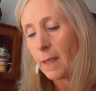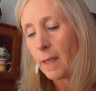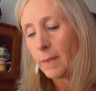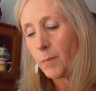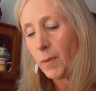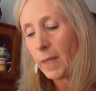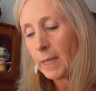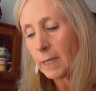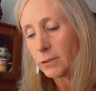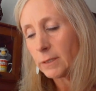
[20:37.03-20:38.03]
The
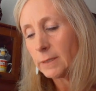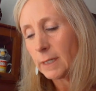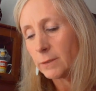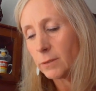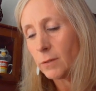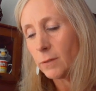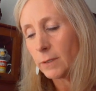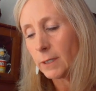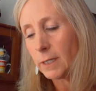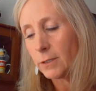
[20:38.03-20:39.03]
plague actually sounds
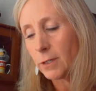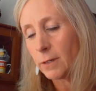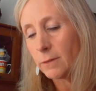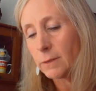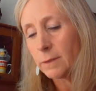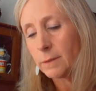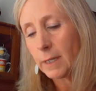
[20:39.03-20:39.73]
cooler, he joked.